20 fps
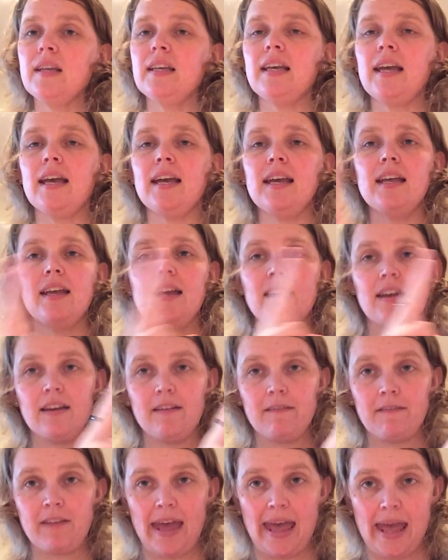Okay.
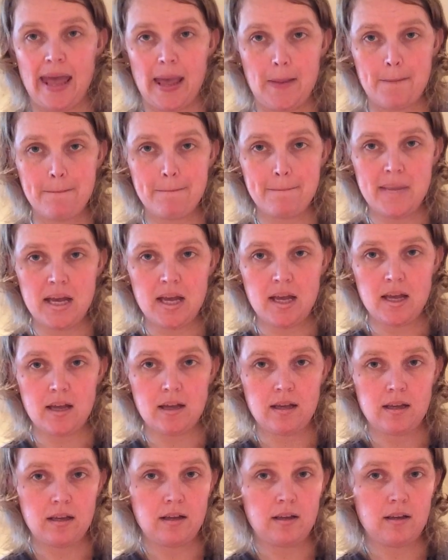For M,
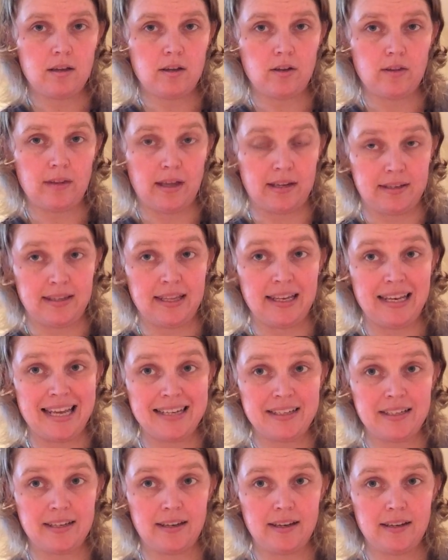that's the
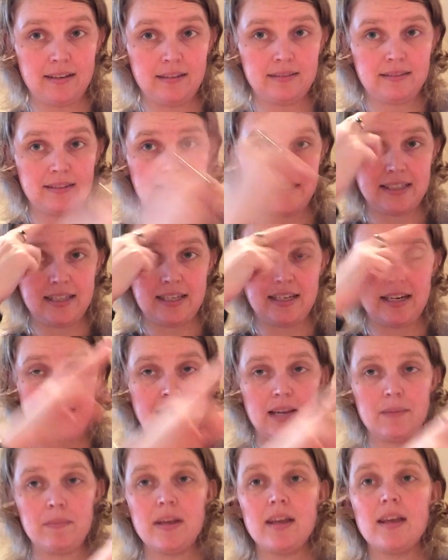letter. That's the
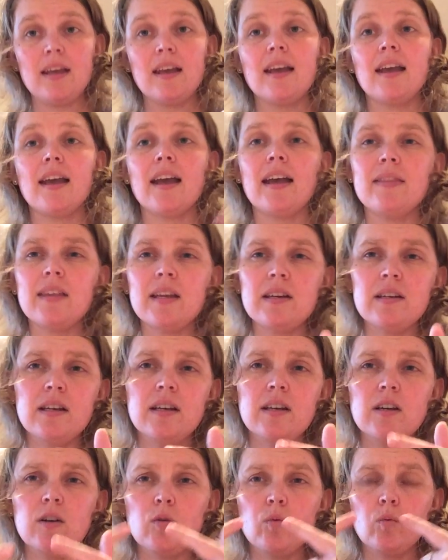name. And then,
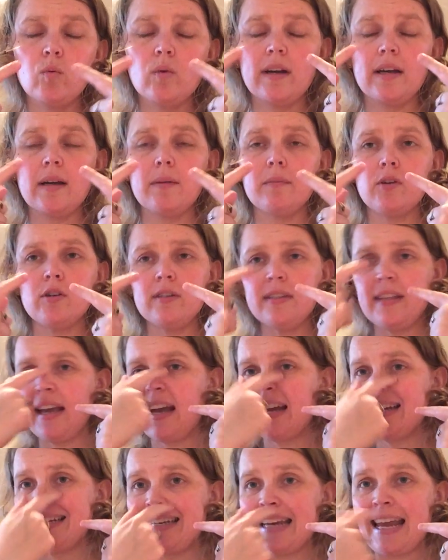because they
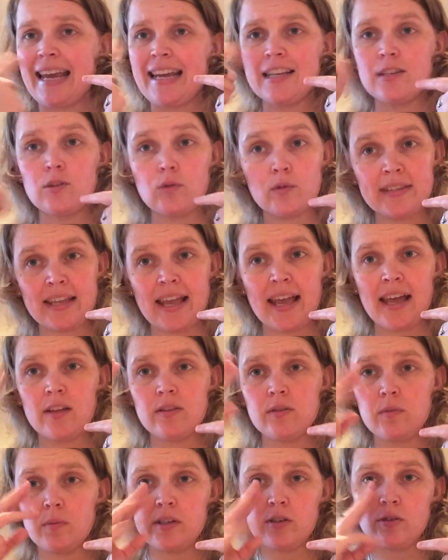are nasal
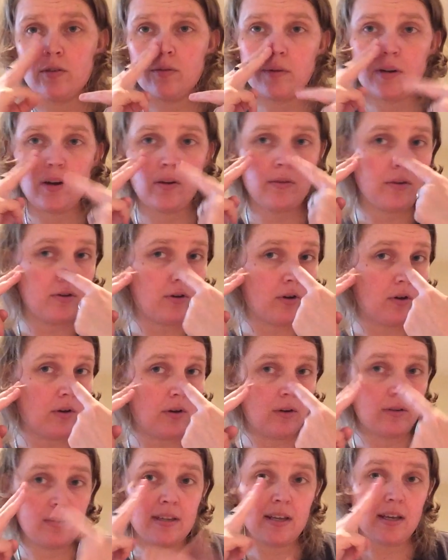sounds, we do on the
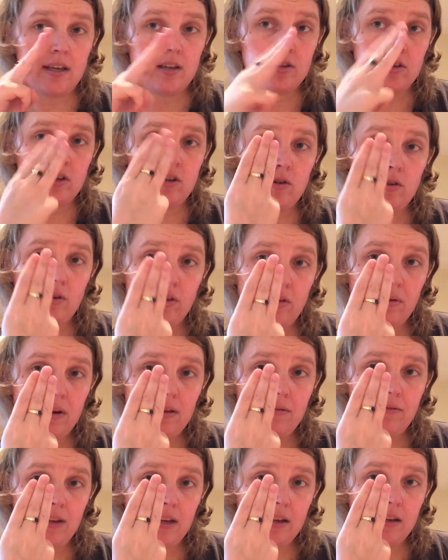nose. So you do 3
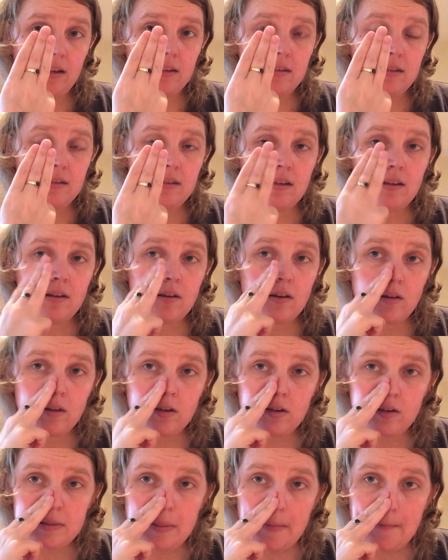fingers on
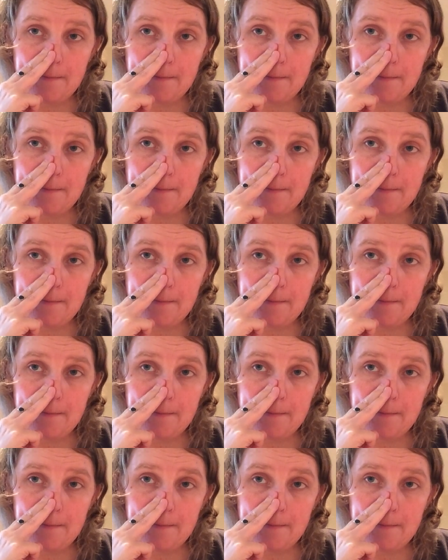the nose.